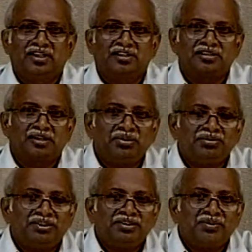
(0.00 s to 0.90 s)
Some of
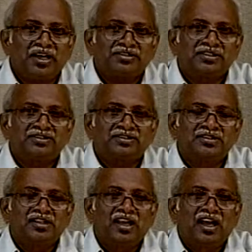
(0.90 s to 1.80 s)
these barges
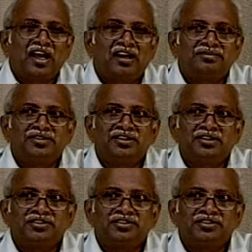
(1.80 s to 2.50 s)
have the